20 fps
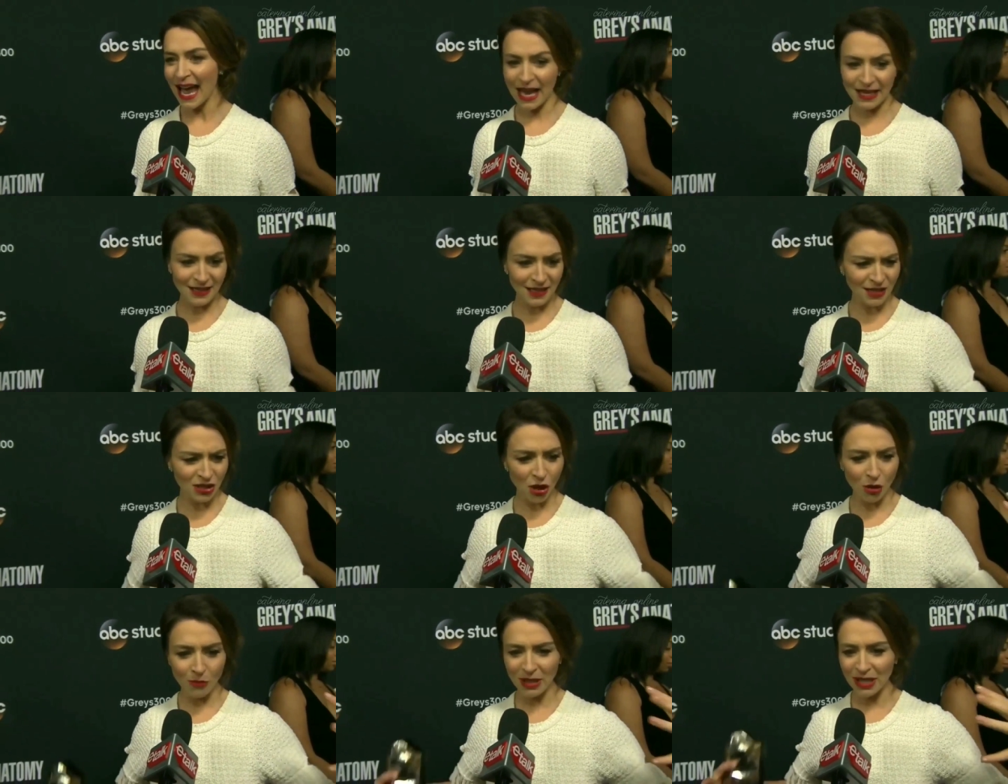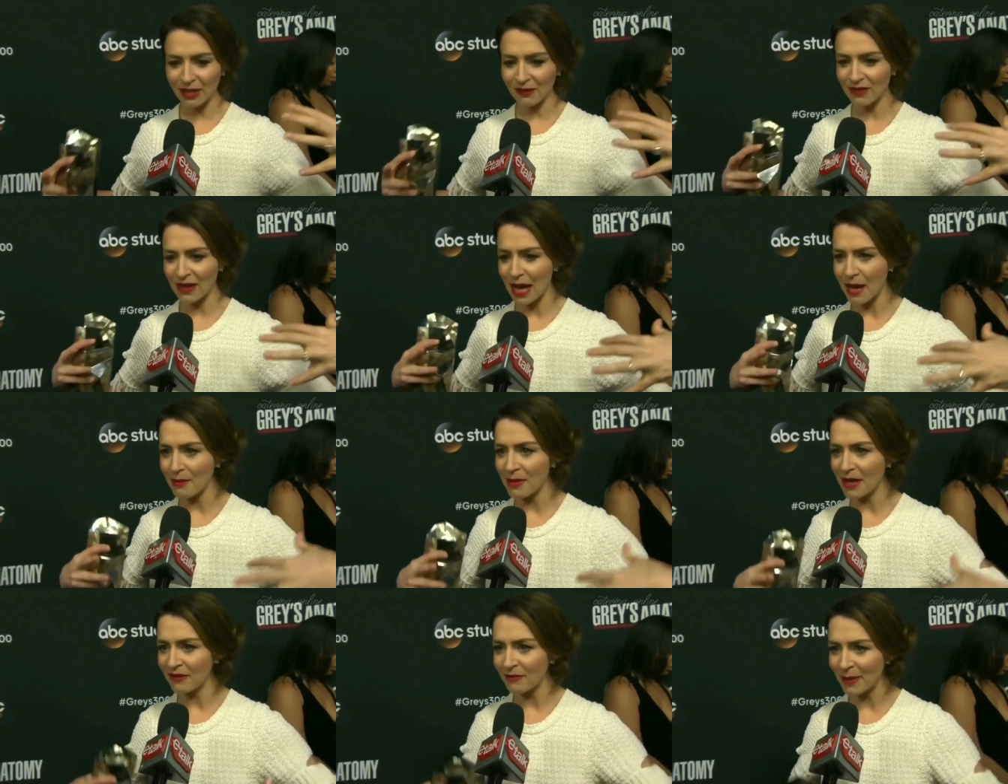And so many of
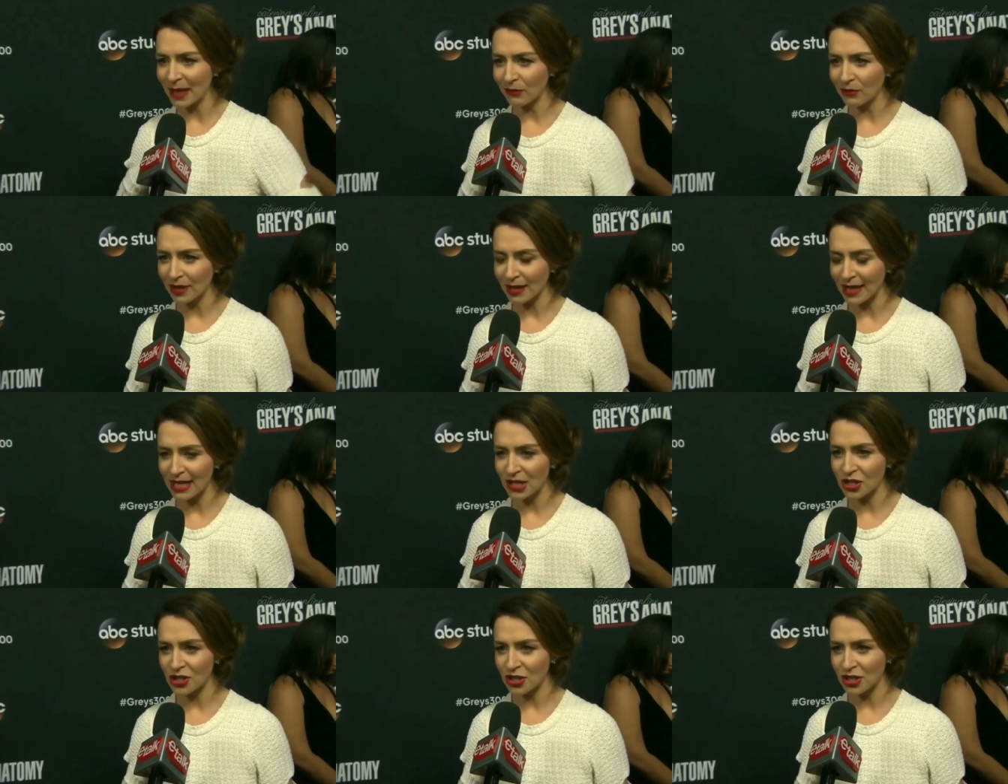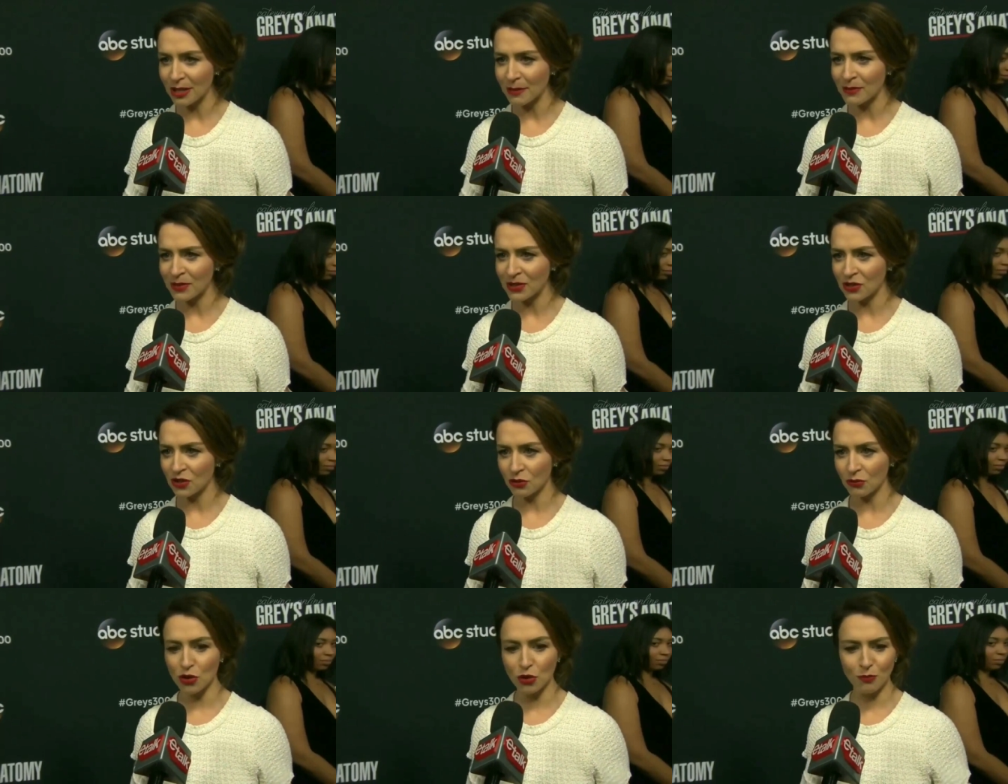them have made relationships
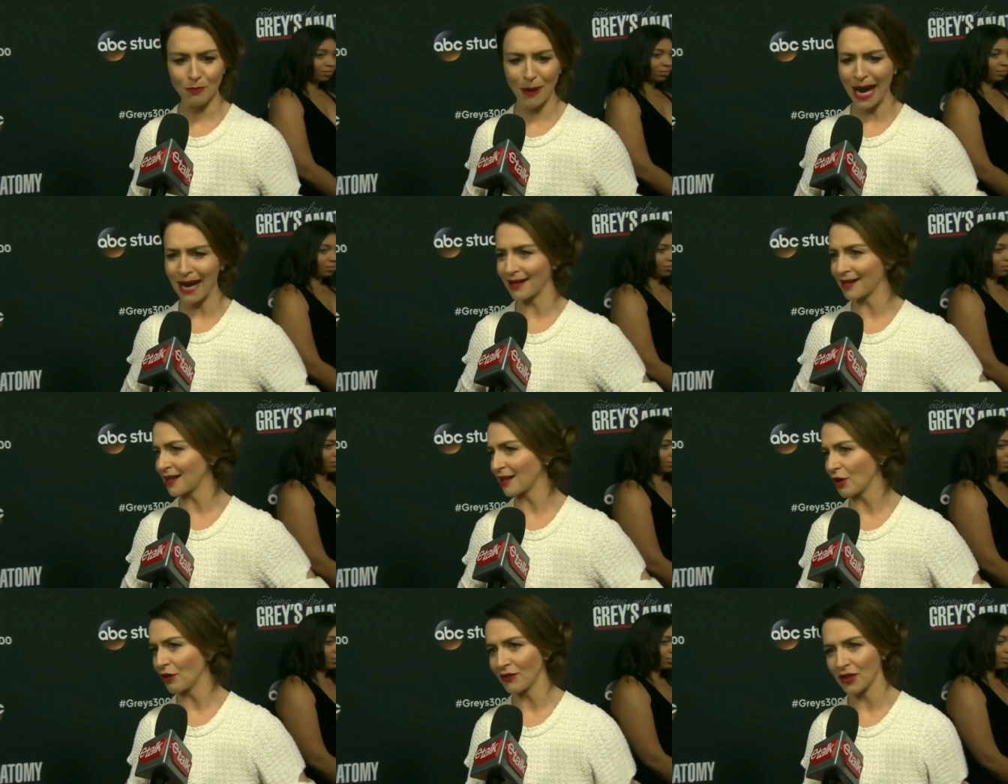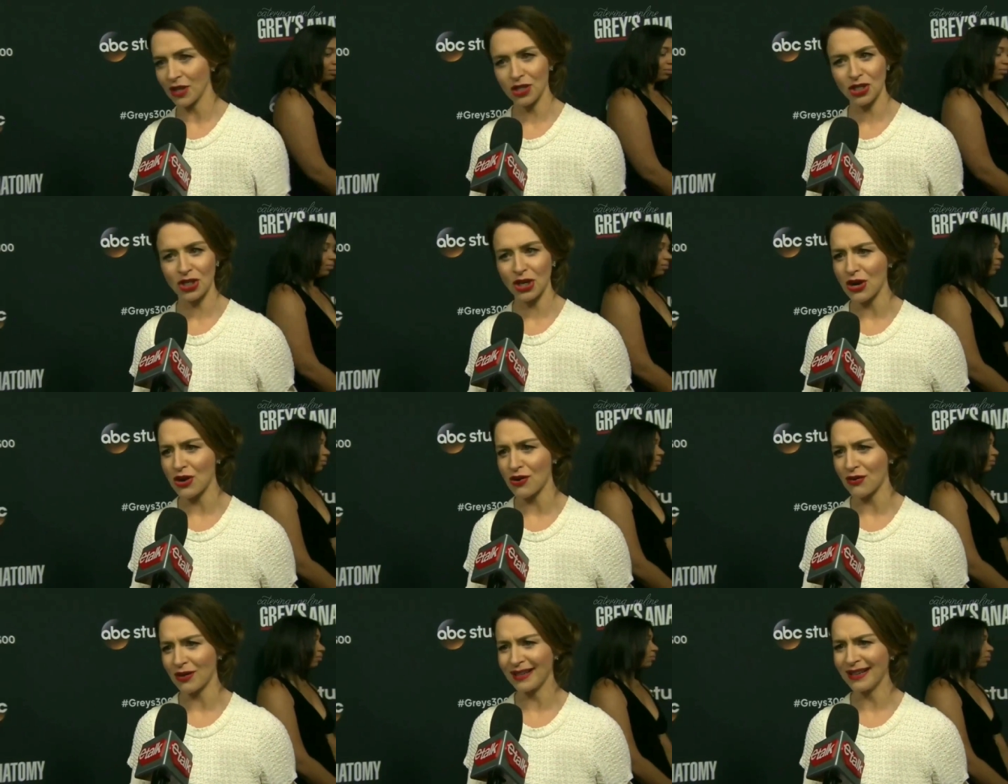through bonding over the
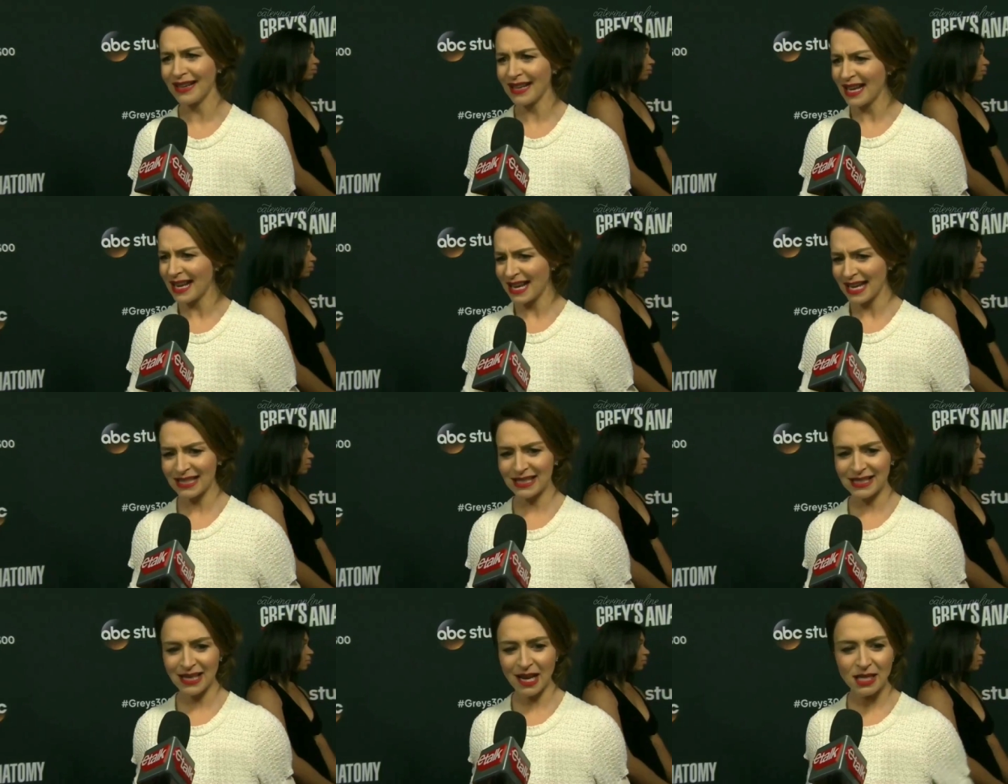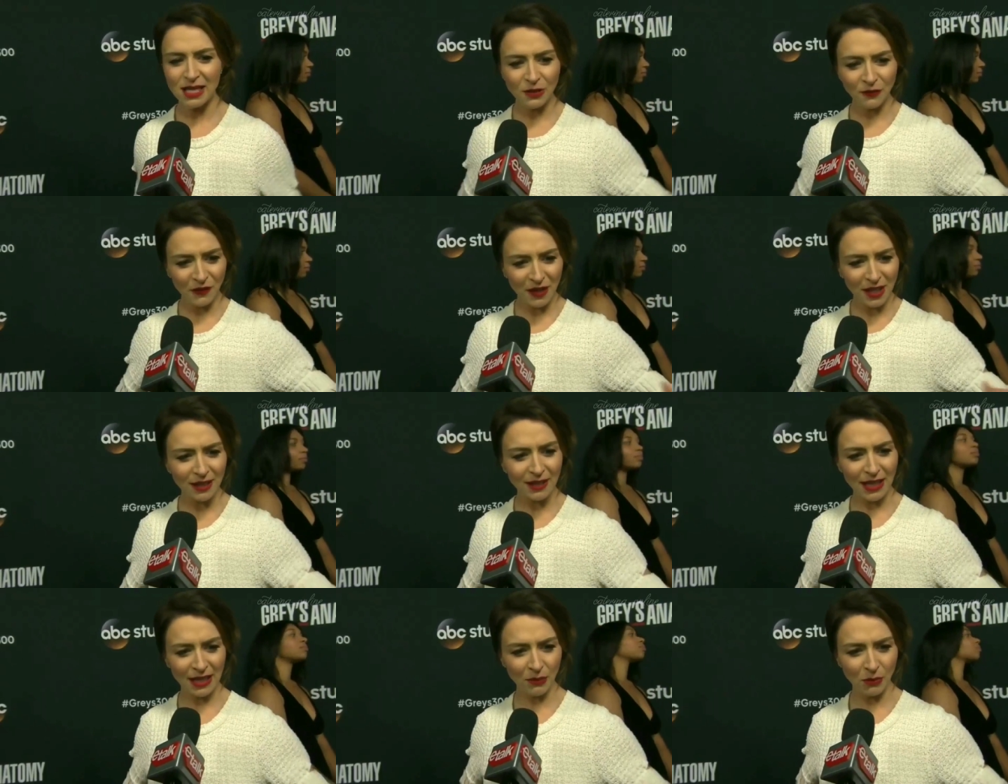show. And it does
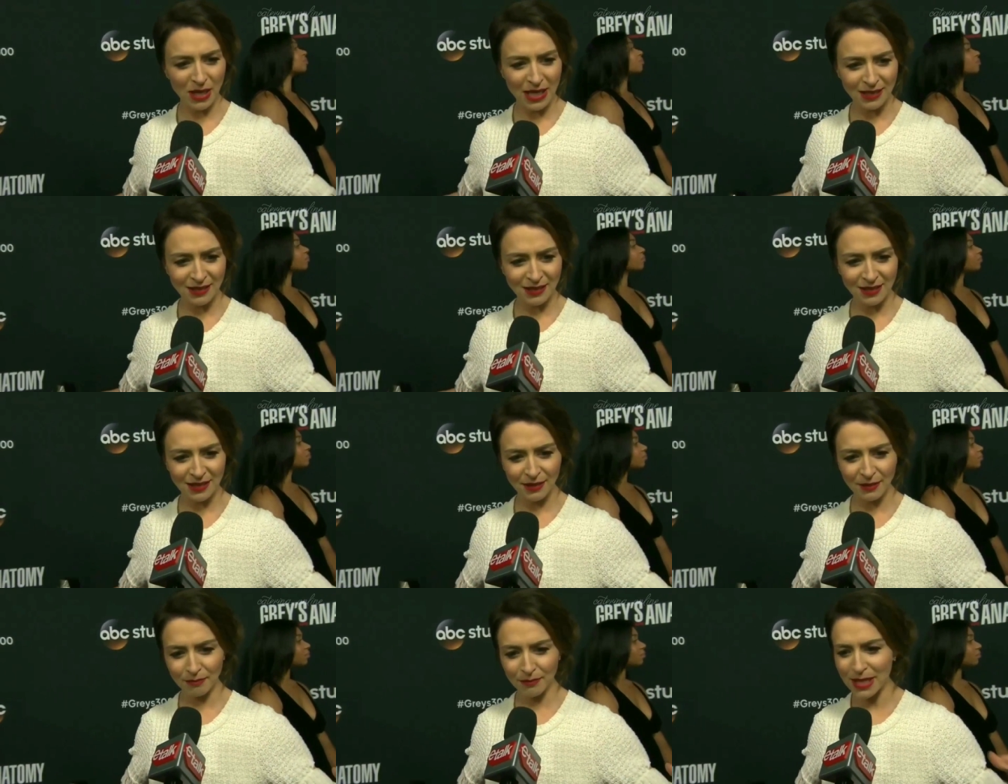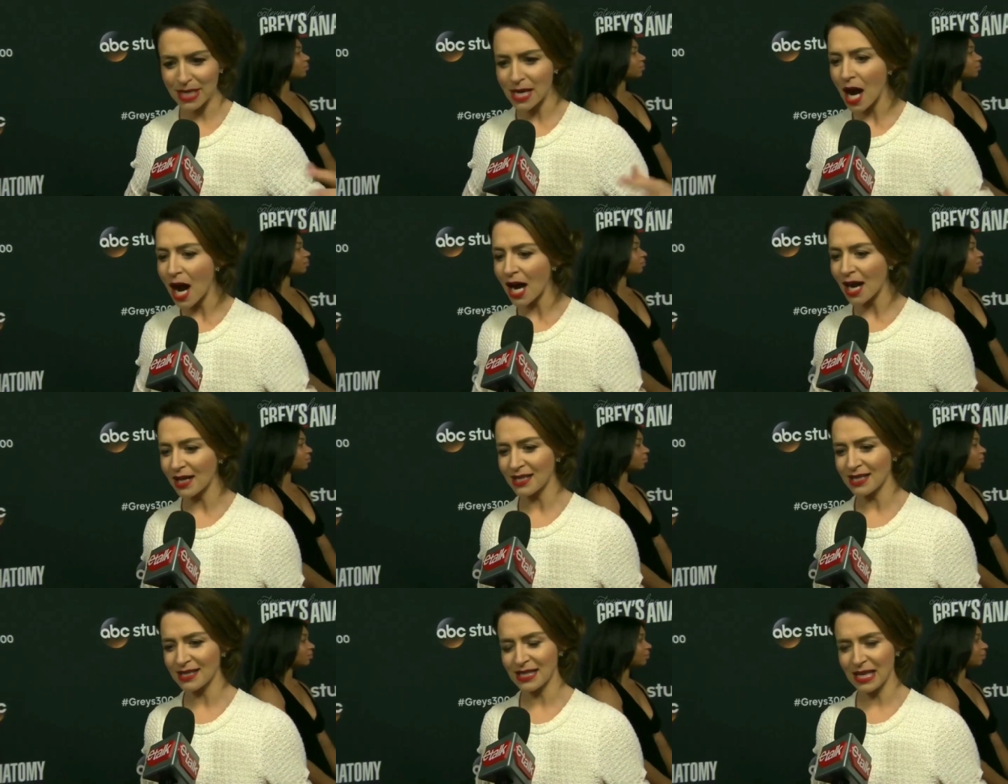feel like it's
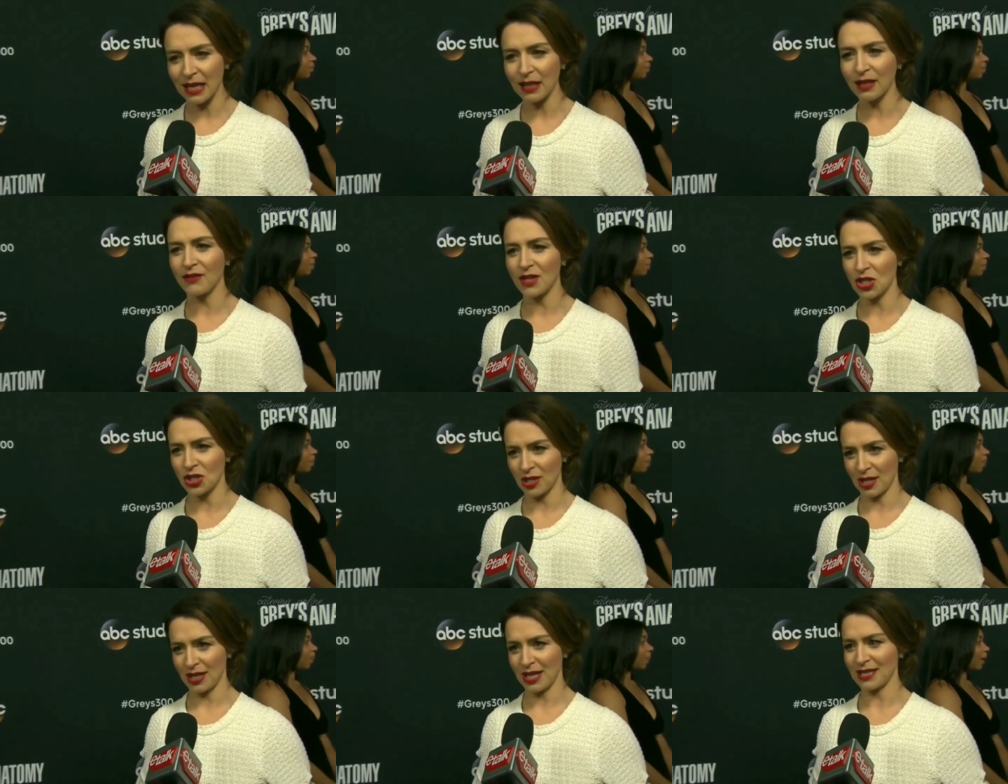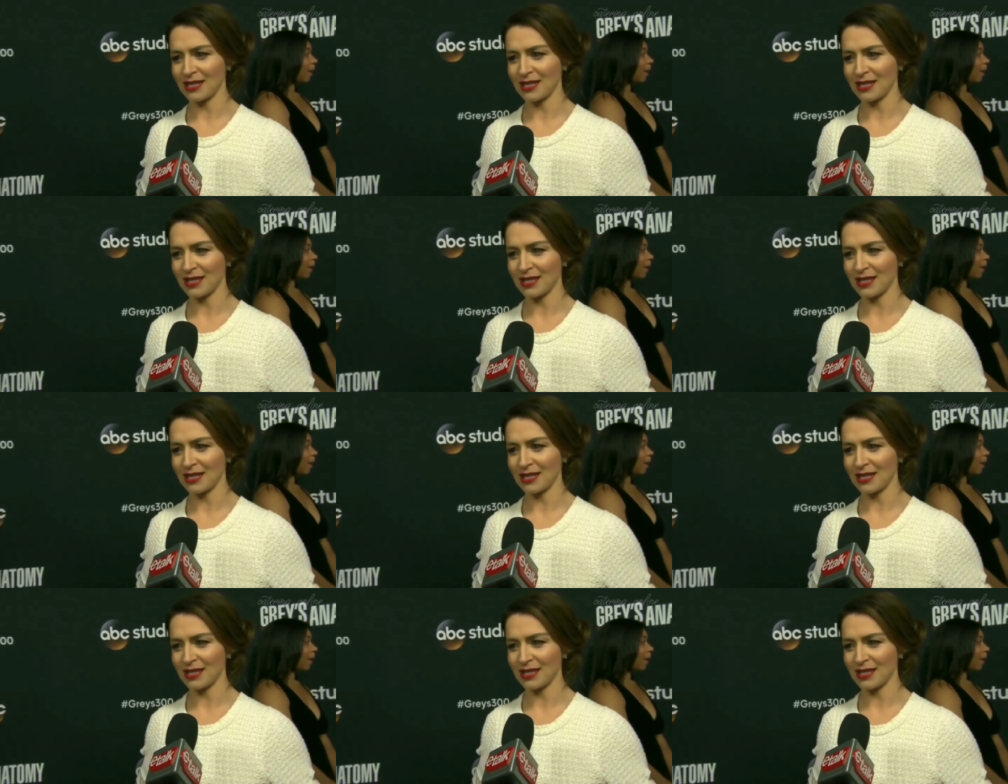beyond television.